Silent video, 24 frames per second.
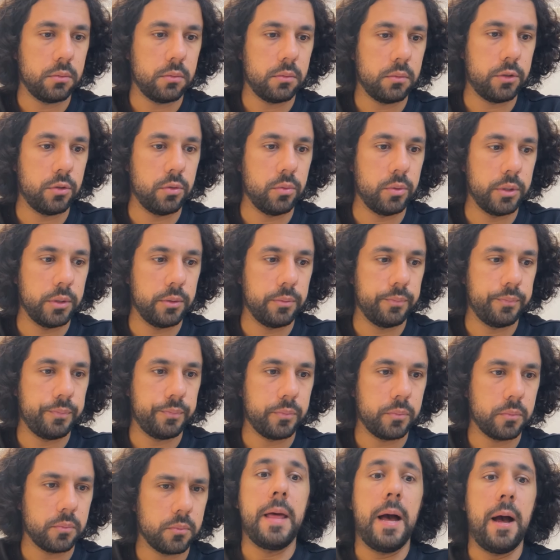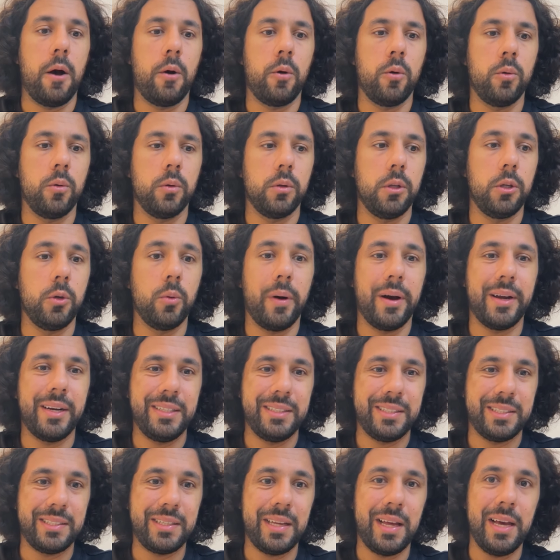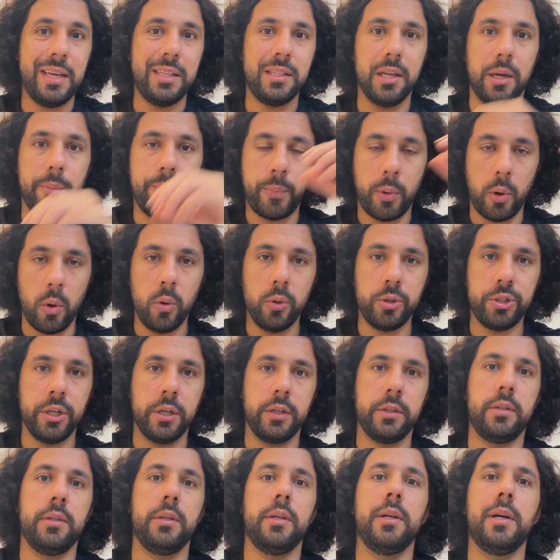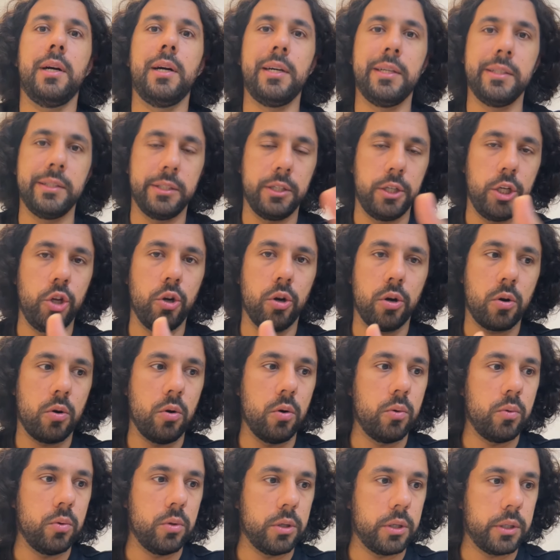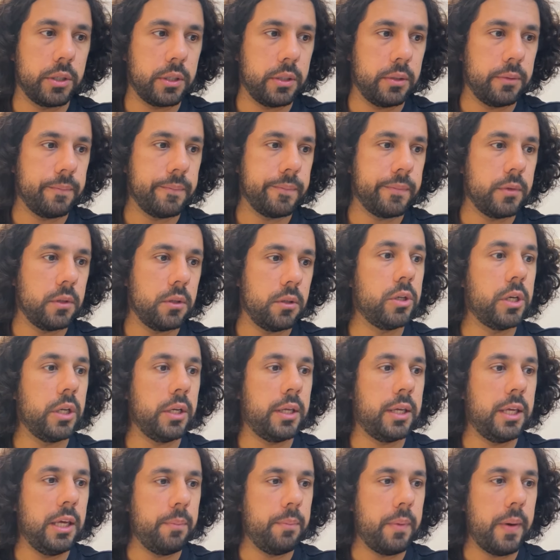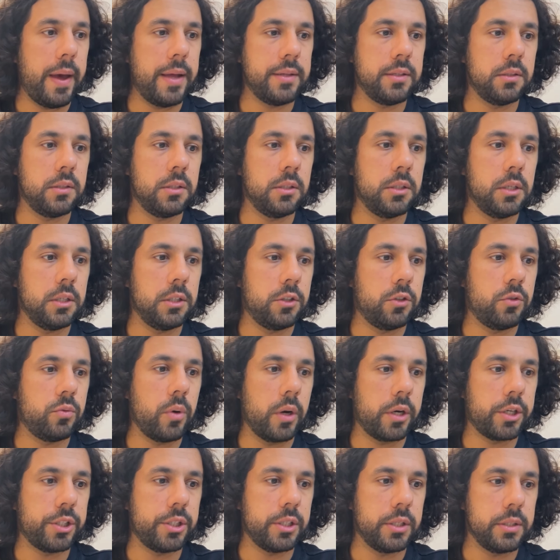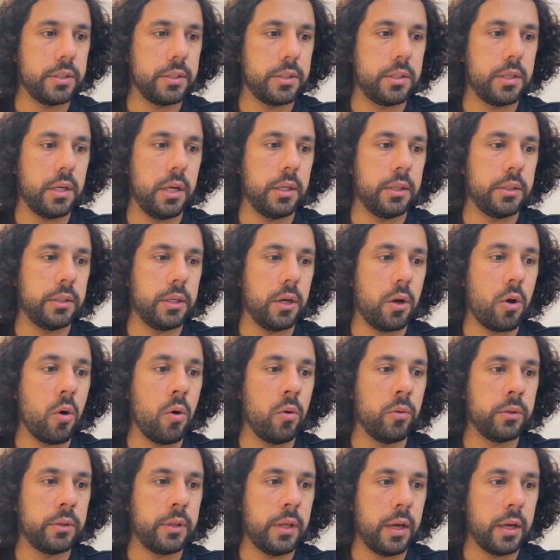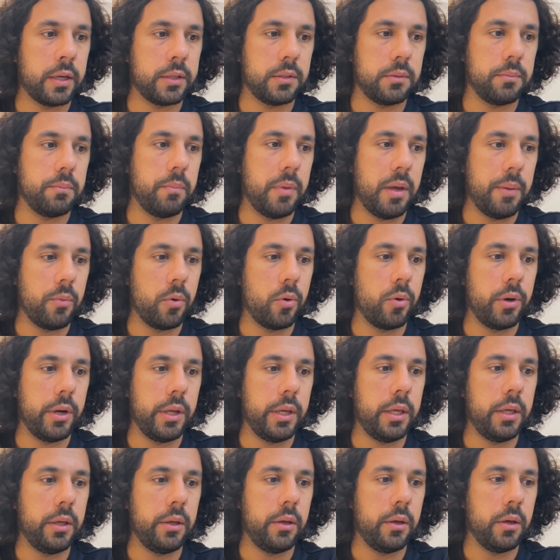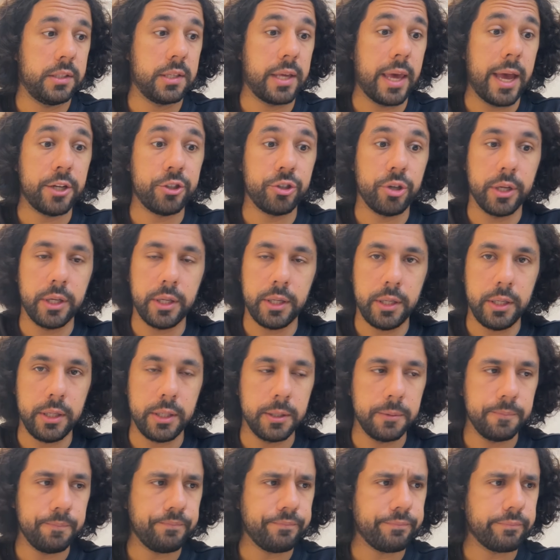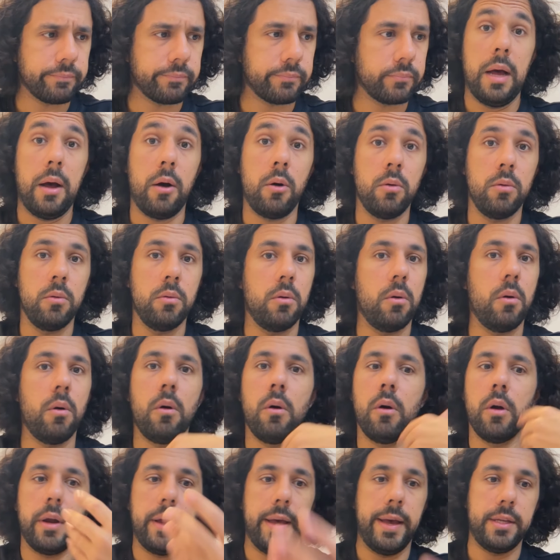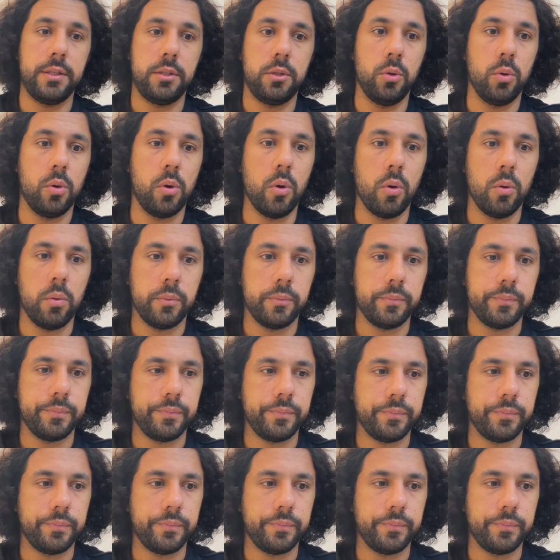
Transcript: Let's do it. Now you are inside a project under your Cowork. You can keep editing the instructions and the context, memory, and scheduling here now or as you go.